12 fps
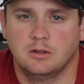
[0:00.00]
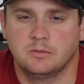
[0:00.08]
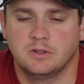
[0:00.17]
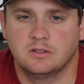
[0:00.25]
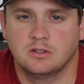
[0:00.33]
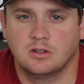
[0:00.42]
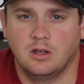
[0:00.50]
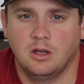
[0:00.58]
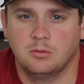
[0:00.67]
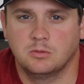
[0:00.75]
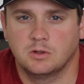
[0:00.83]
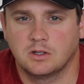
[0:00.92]
This is a
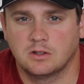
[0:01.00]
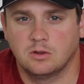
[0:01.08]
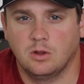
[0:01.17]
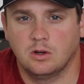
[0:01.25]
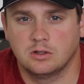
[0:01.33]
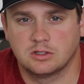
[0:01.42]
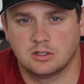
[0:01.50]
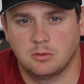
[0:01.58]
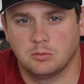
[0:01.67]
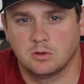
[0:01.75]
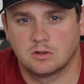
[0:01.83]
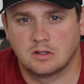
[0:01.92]
humbling and large
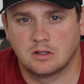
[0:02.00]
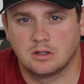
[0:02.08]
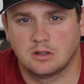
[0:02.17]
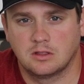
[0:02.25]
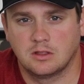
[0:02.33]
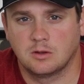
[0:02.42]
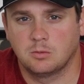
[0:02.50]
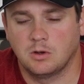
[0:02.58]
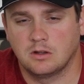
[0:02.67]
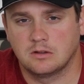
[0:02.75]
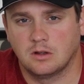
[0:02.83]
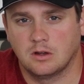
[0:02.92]
number to think
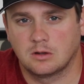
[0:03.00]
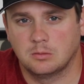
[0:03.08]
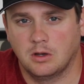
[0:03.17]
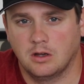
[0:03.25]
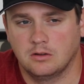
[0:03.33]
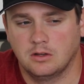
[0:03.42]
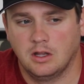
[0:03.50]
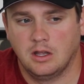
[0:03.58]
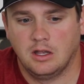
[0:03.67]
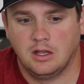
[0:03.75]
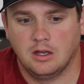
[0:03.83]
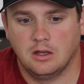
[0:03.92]
about and talk about.
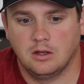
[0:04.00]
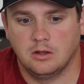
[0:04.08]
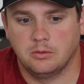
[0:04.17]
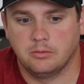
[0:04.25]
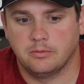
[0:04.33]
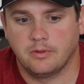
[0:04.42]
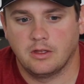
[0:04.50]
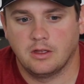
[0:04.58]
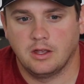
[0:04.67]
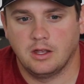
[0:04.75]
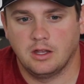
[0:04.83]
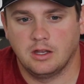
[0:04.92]

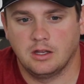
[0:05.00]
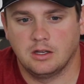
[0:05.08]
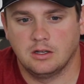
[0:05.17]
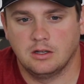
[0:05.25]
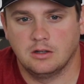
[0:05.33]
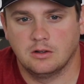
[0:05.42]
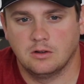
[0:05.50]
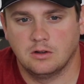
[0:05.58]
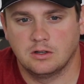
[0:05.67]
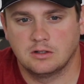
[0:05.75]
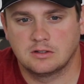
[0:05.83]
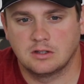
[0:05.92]
And
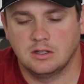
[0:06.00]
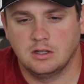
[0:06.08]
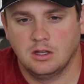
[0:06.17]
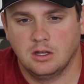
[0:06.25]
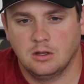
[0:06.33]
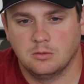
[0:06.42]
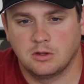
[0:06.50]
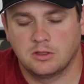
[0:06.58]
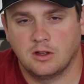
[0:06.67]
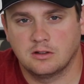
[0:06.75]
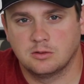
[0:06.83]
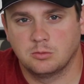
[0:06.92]
honestly, my
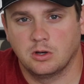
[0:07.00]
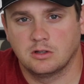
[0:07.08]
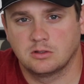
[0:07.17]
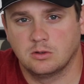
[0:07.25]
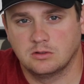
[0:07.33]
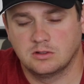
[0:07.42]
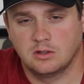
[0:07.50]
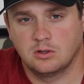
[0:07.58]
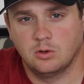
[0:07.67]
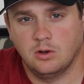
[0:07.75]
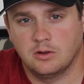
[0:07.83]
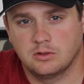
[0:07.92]
thoughts and prayers
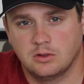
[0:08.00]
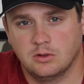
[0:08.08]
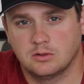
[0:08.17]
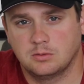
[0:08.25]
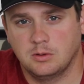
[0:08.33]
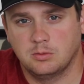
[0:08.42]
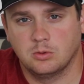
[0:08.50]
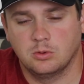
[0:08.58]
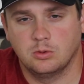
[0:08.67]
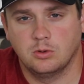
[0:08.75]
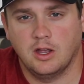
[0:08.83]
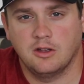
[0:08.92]
go out to those people
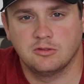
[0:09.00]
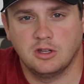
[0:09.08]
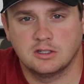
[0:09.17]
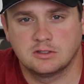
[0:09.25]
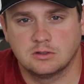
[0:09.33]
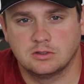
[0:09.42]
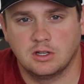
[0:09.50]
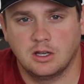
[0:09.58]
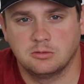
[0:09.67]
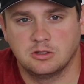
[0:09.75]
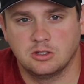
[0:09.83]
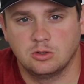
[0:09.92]
who have lost their
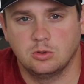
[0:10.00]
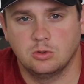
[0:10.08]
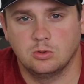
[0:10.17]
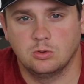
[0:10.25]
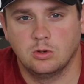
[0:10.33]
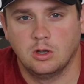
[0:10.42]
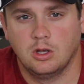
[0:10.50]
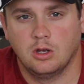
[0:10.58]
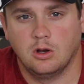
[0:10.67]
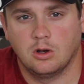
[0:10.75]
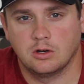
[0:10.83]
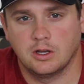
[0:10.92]
jobs and who
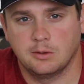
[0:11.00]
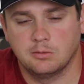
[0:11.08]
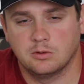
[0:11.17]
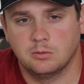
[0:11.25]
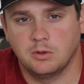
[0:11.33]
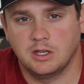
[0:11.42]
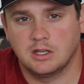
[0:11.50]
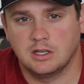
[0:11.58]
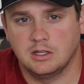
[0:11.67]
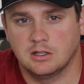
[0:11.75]
aren't able to make any